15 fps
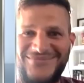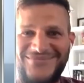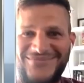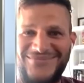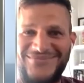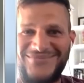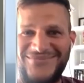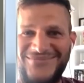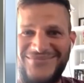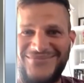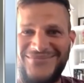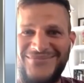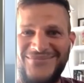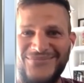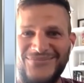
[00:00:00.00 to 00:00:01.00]

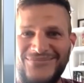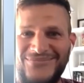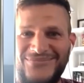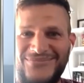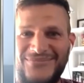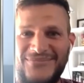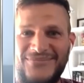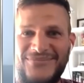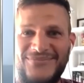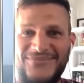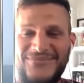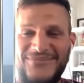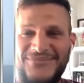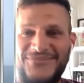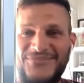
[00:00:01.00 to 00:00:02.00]

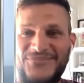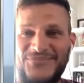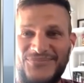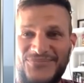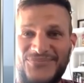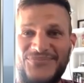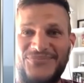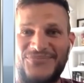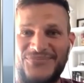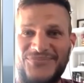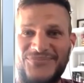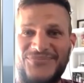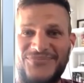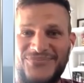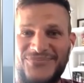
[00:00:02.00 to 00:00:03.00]

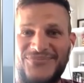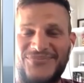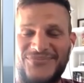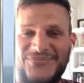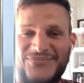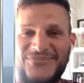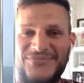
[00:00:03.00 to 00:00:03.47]
(silent)